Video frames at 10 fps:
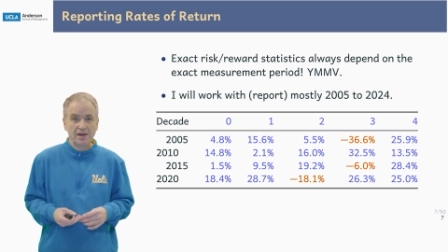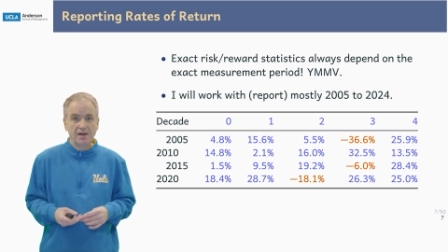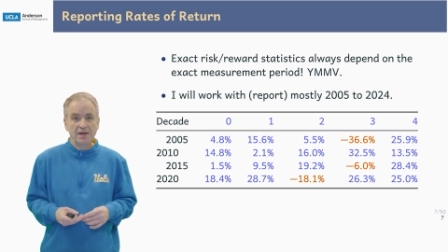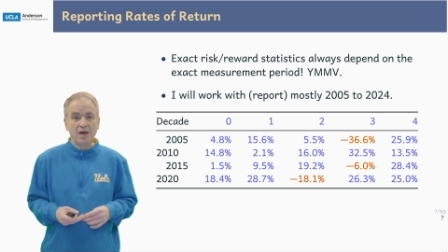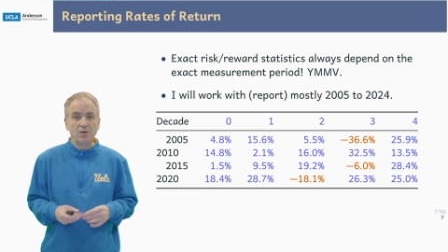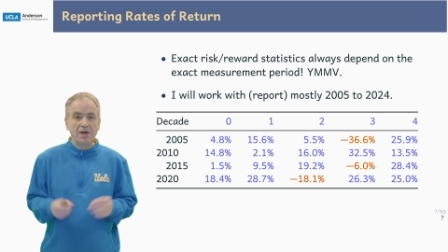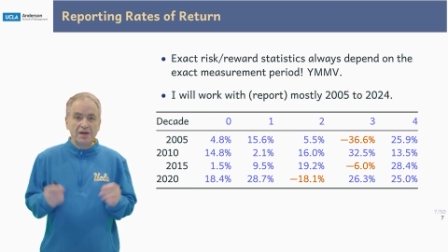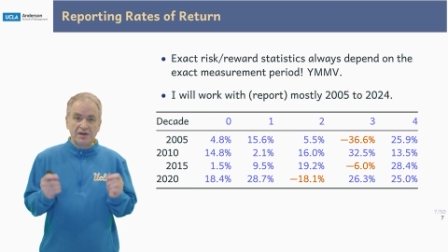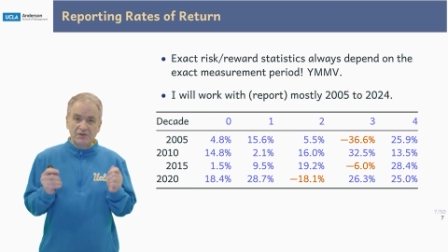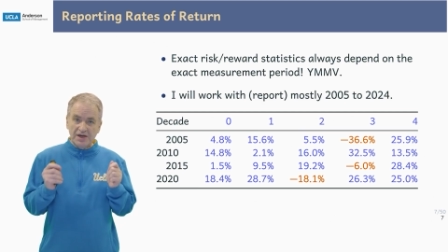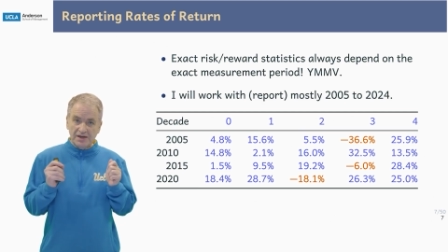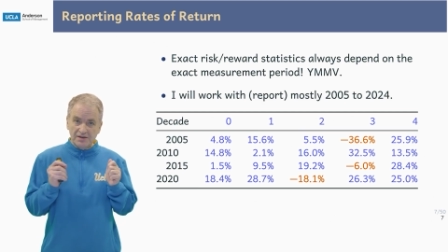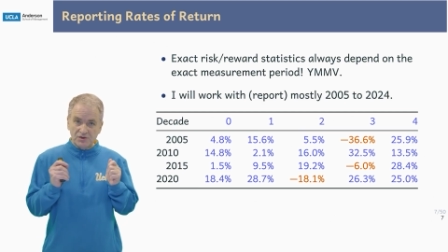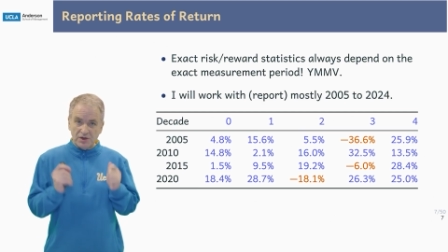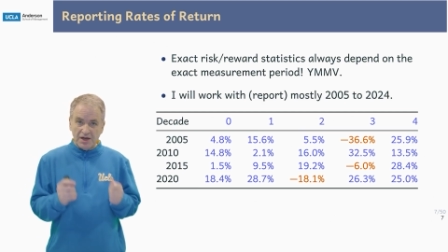Now, if I
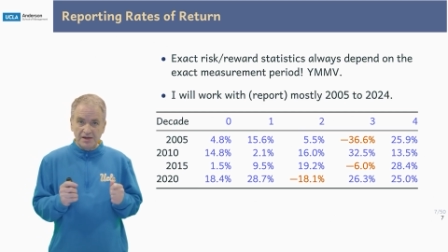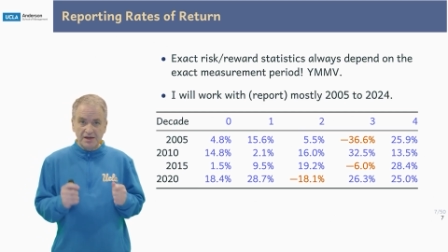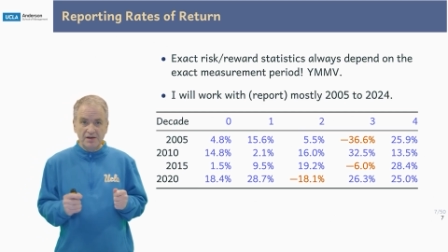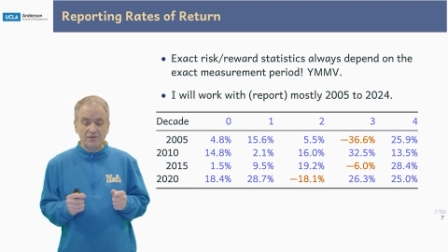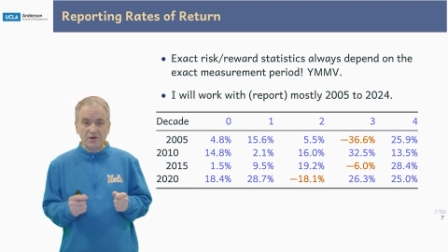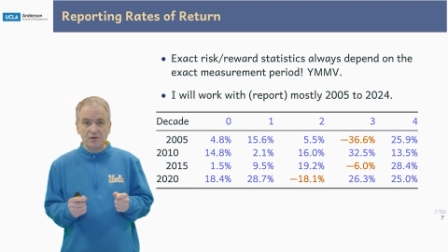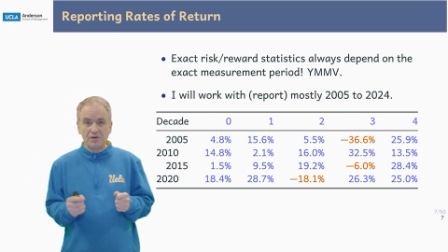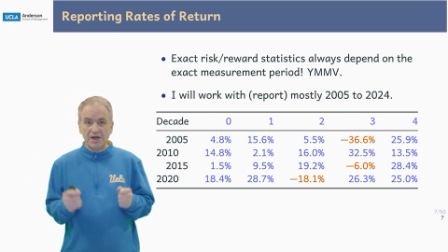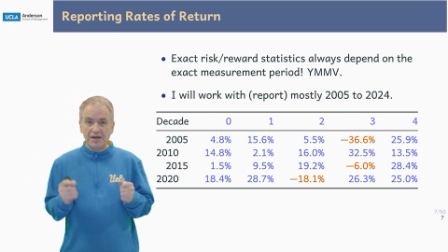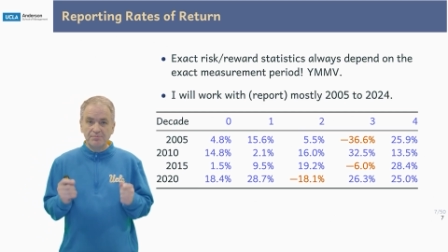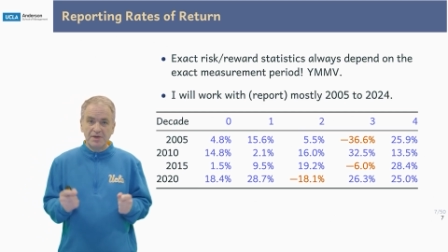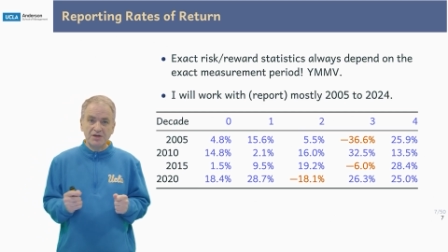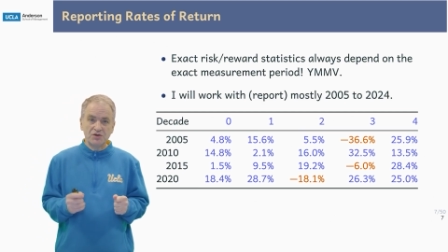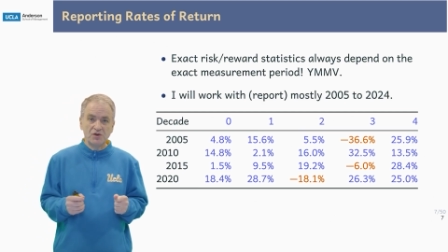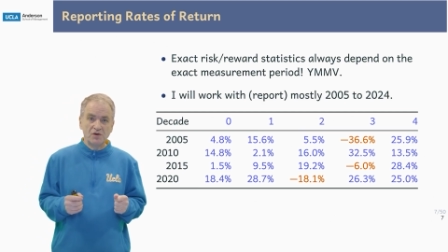try and give you a
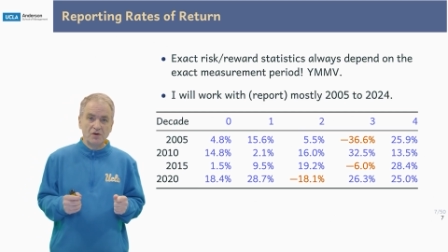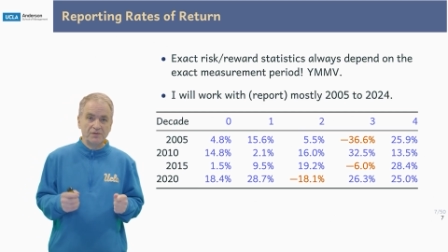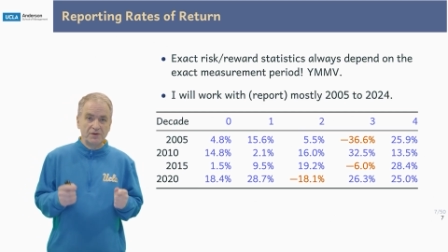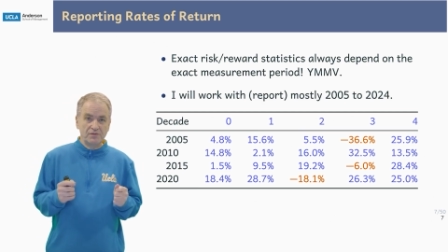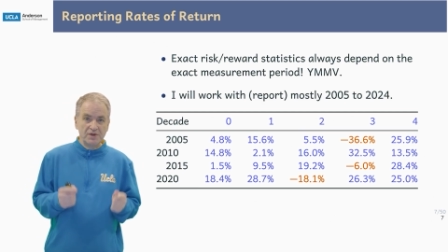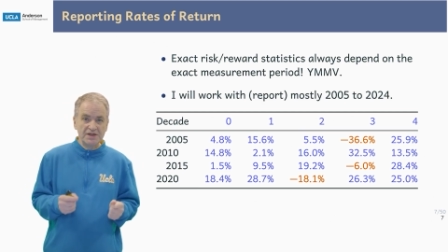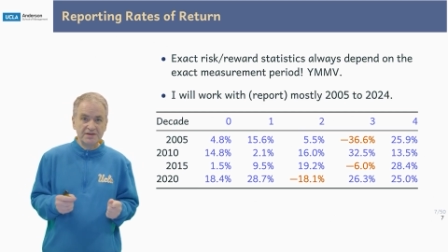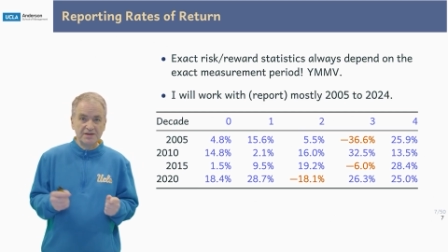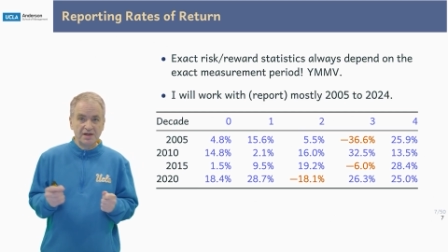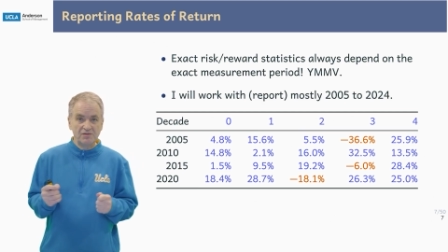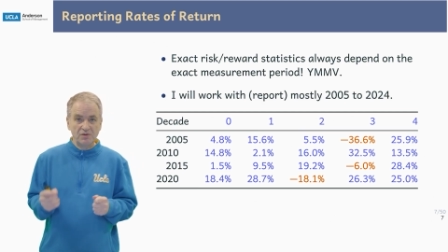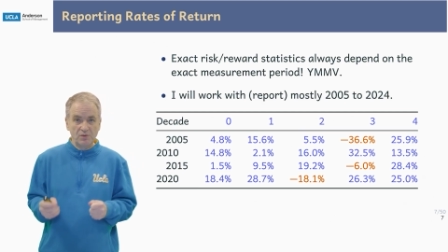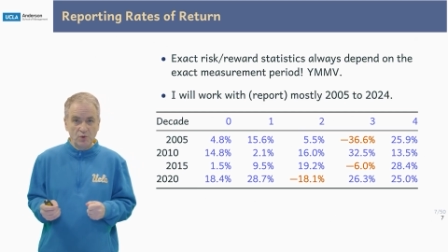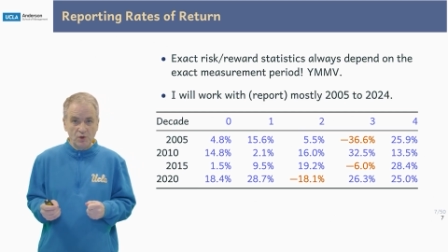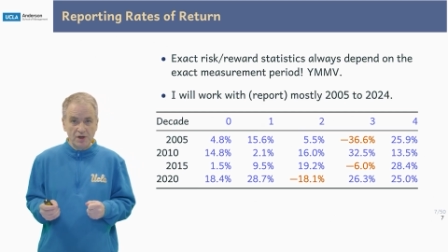measure of the risk and
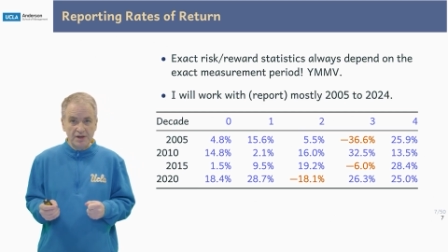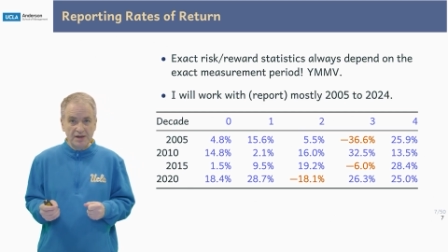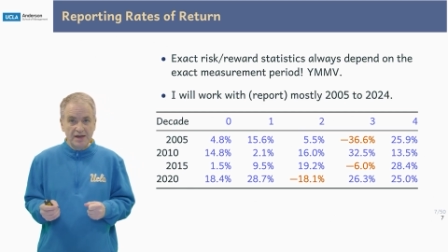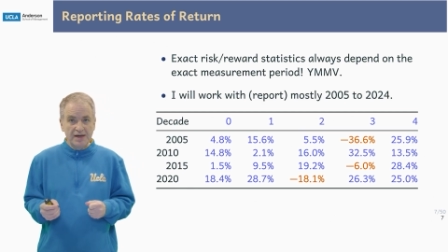reward,